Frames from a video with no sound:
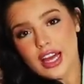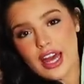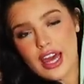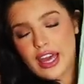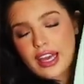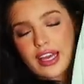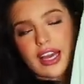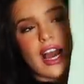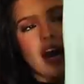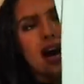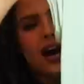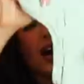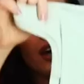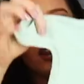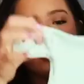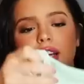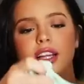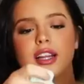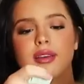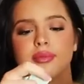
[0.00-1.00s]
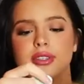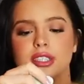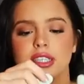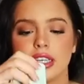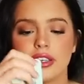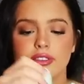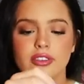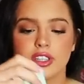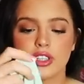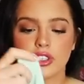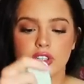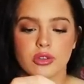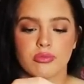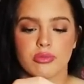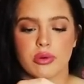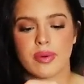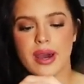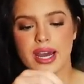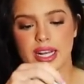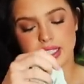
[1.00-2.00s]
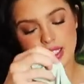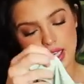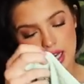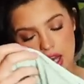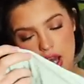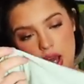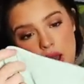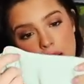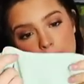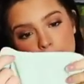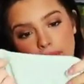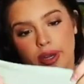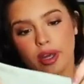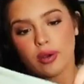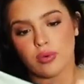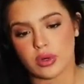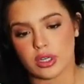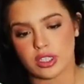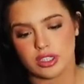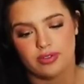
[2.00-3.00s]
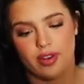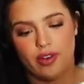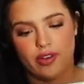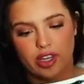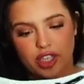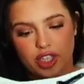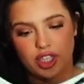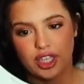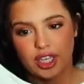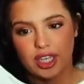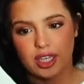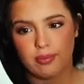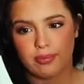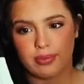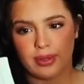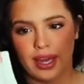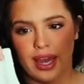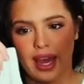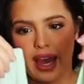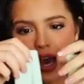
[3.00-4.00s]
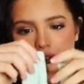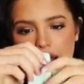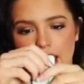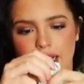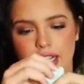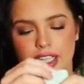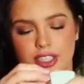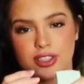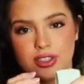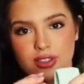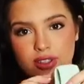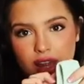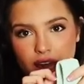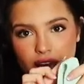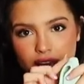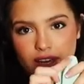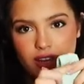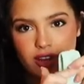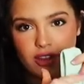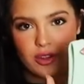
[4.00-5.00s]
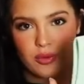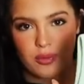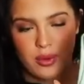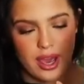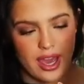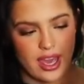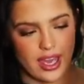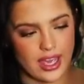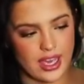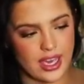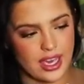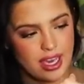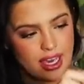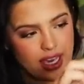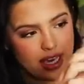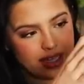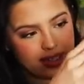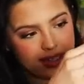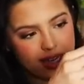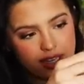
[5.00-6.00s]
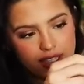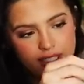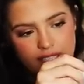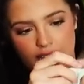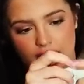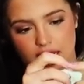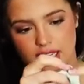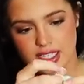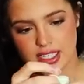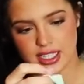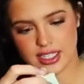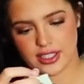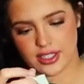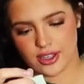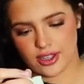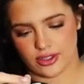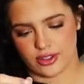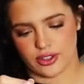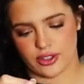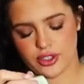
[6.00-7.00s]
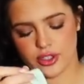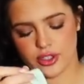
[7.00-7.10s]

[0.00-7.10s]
like. I think the material could be better, but it was very cheap. And I do like the way it is darted on the